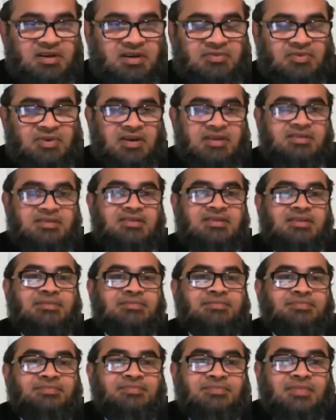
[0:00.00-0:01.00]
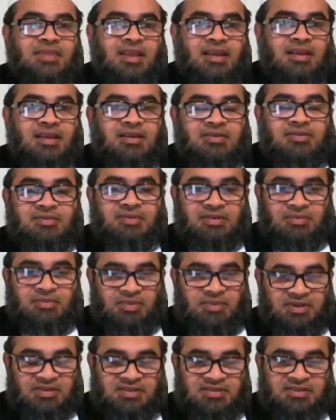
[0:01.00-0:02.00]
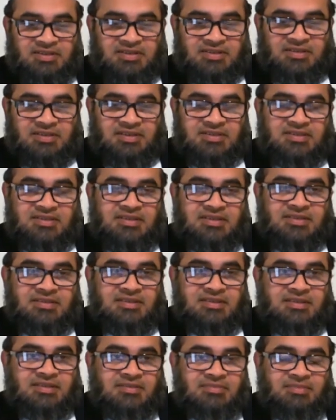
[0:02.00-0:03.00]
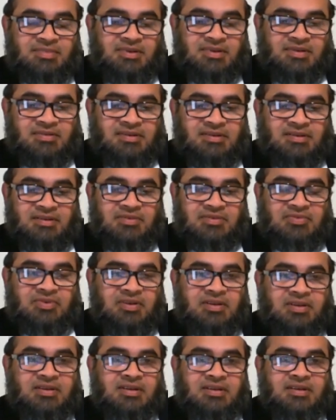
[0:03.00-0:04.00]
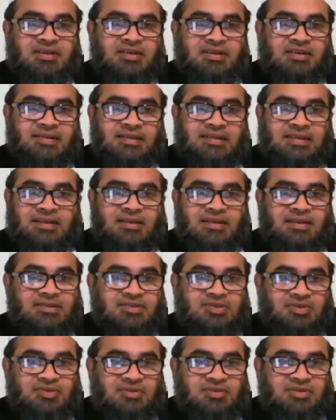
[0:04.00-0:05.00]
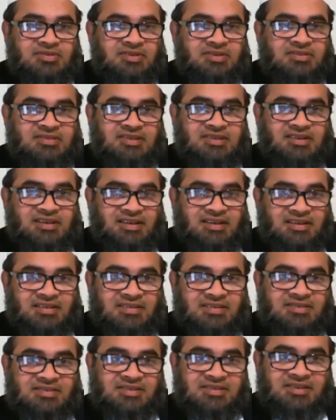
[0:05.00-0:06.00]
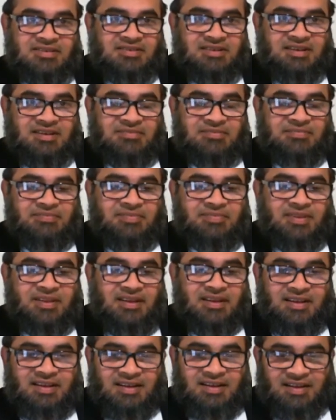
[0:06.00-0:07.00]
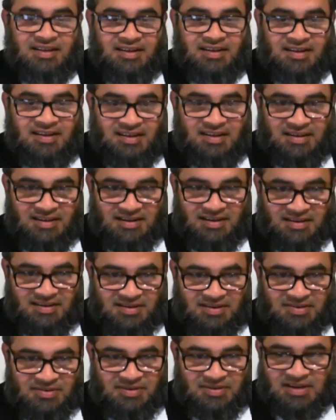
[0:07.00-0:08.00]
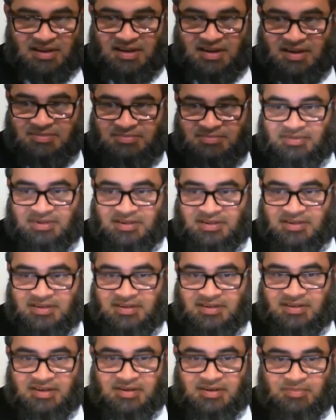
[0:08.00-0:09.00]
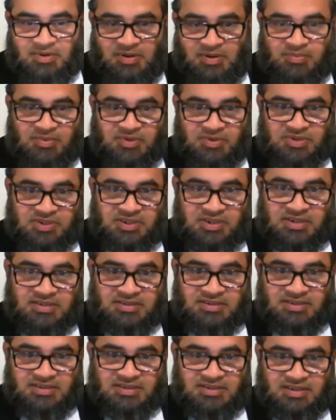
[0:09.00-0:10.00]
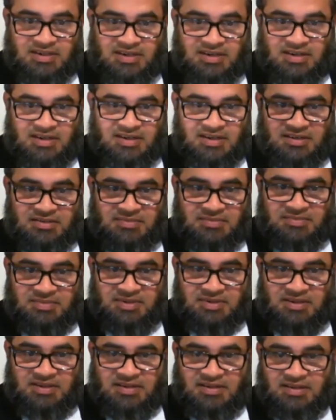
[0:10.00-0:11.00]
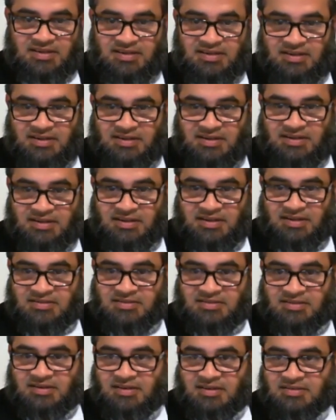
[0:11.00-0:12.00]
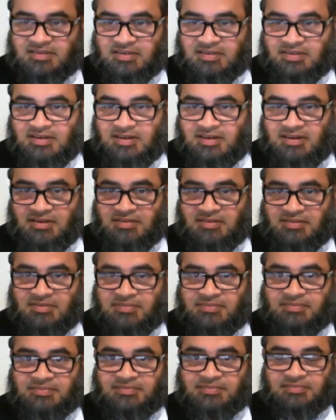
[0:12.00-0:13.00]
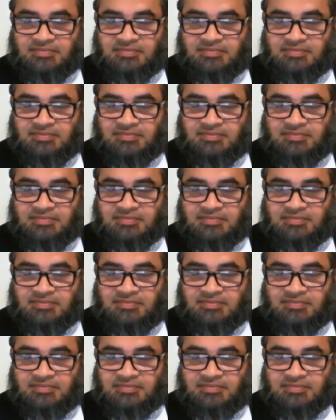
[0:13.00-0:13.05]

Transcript: advice to our brothers and sisters. Barakallah fi. Shukran jazeela, Sheikhana. Uh, we have a couple of questions. Let me start with them.